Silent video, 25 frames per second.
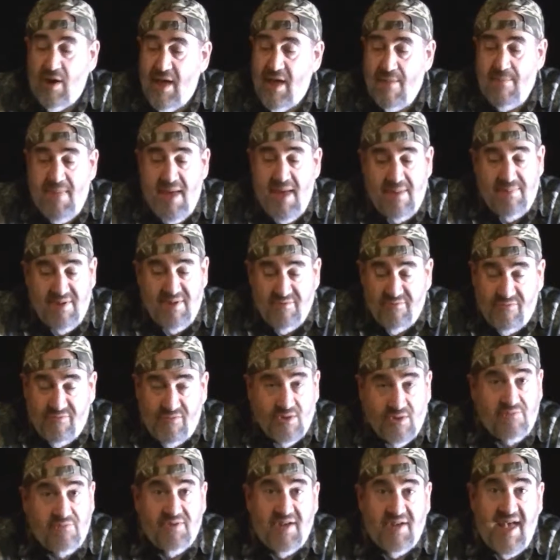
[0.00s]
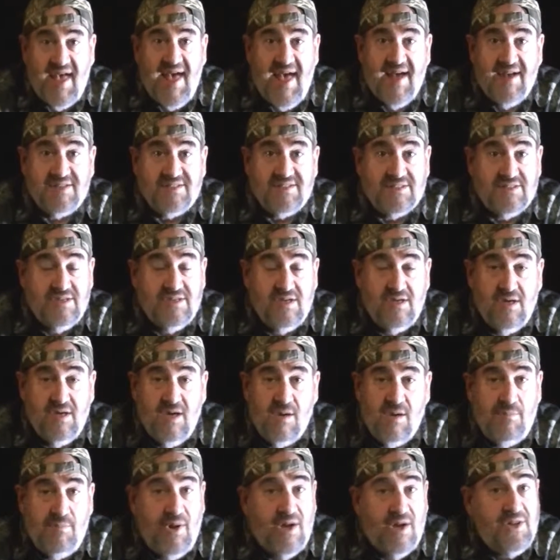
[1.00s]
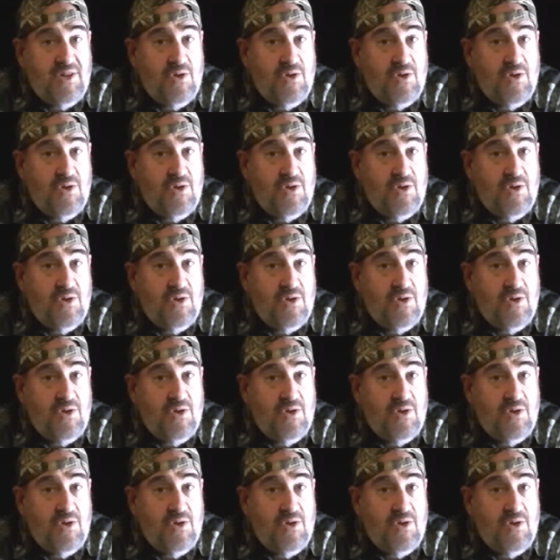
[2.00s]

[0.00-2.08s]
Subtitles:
It may be full of gas, but